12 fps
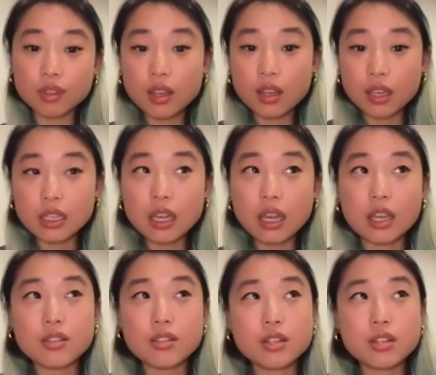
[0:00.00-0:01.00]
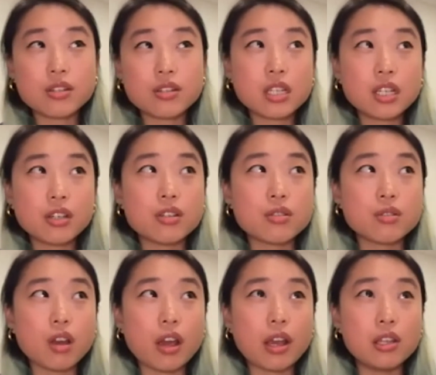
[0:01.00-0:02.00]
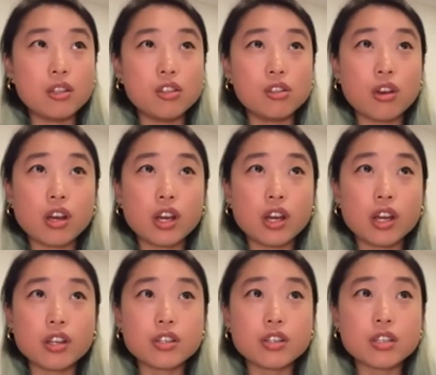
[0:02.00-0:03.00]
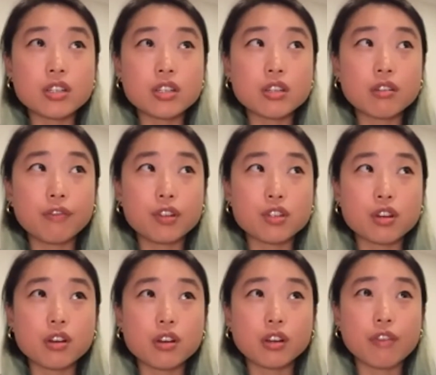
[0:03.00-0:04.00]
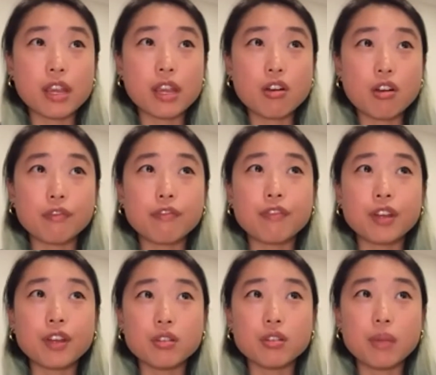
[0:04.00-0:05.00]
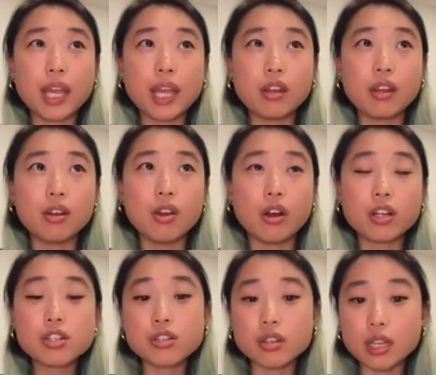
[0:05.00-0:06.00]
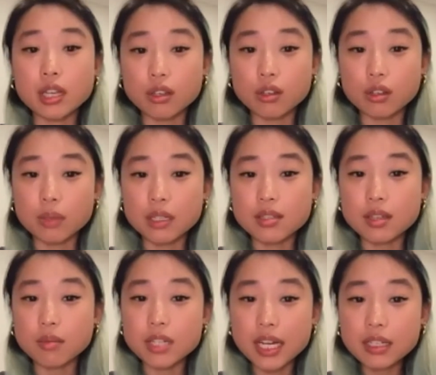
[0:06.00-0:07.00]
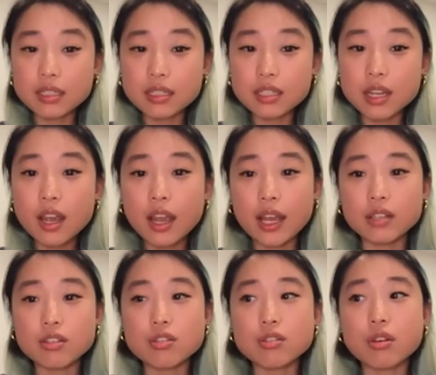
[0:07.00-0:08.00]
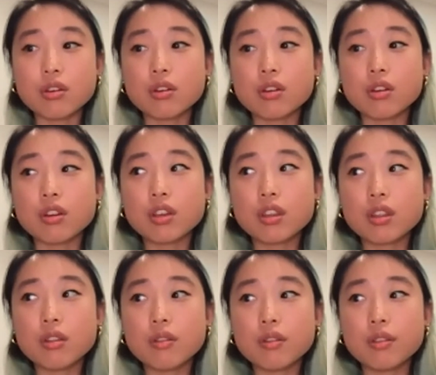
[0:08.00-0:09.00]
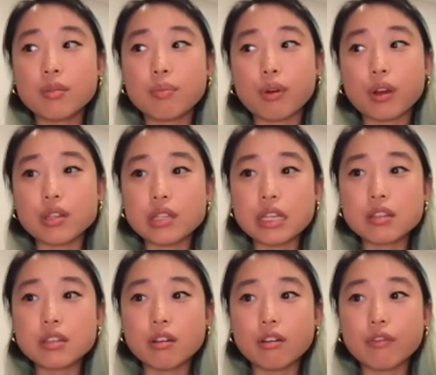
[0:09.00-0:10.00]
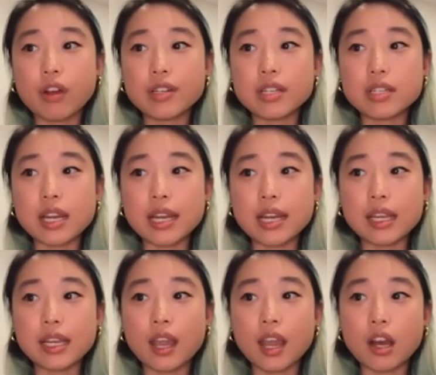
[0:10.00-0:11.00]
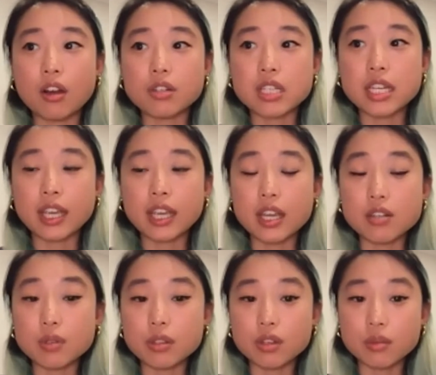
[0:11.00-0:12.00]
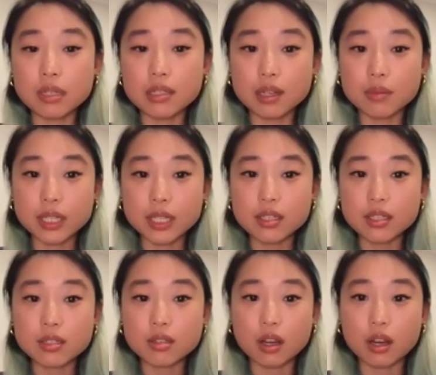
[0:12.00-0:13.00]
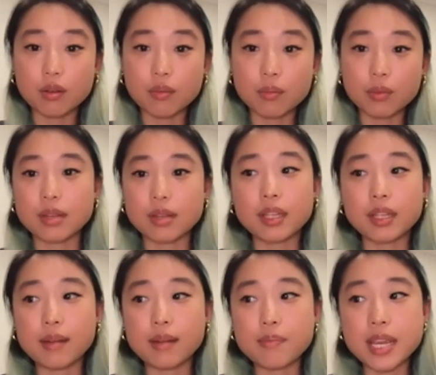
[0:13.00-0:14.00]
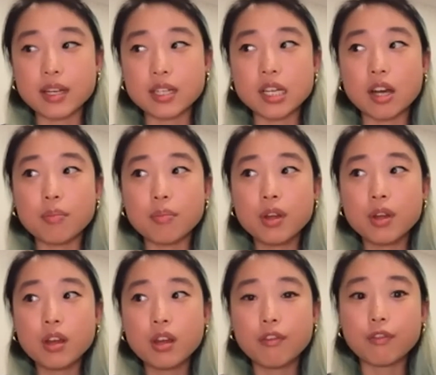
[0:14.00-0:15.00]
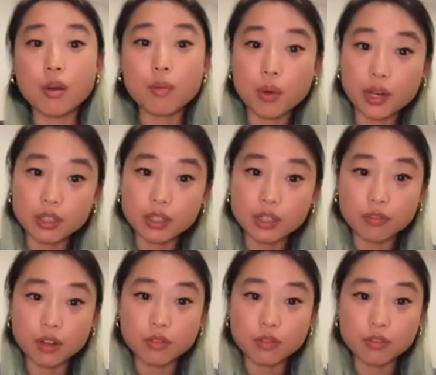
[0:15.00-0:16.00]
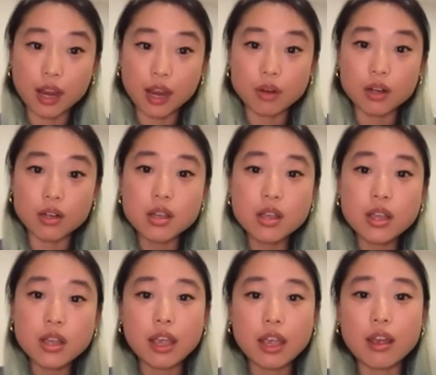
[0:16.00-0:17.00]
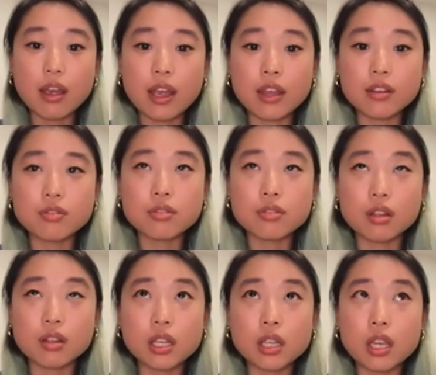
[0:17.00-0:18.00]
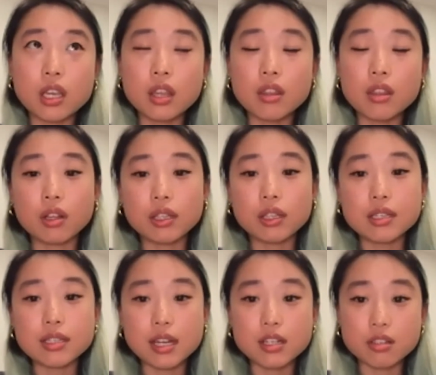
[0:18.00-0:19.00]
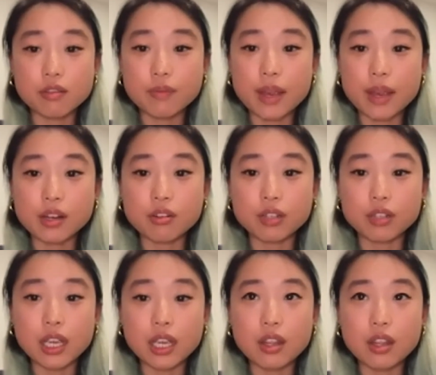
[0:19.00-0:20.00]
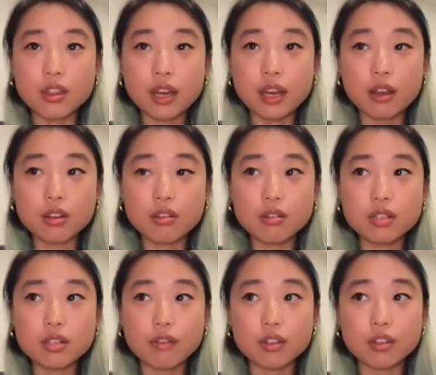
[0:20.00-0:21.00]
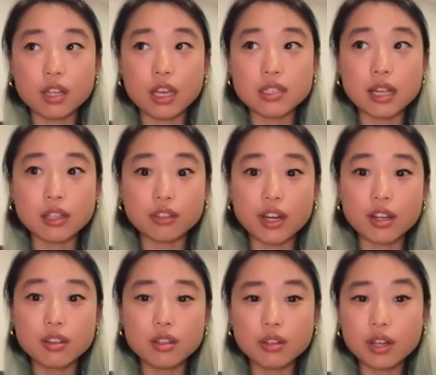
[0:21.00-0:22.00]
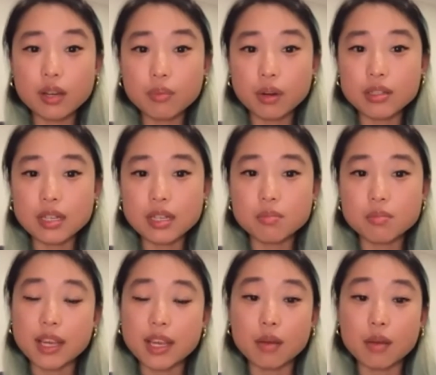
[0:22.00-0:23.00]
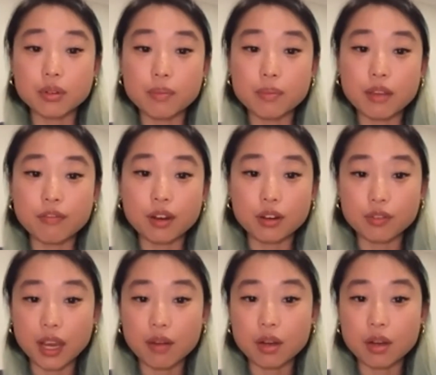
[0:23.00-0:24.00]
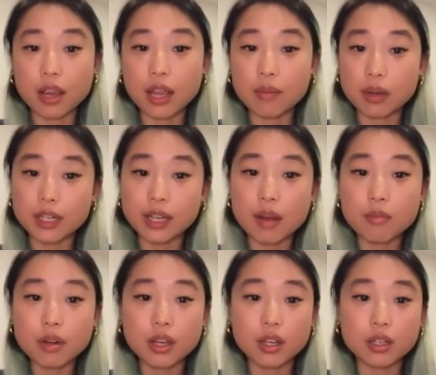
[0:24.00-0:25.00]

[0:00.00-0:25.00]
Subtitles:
Yeah, it's interesting because I learned photography on film and not shooting human subjects. And so the process of understanding how to engage with human subjects was something that I picked up from working in front of camera. And certainly in the earlier stages of my career, that definitely accelerated the learning process, being able to be in front of camera and behind camera and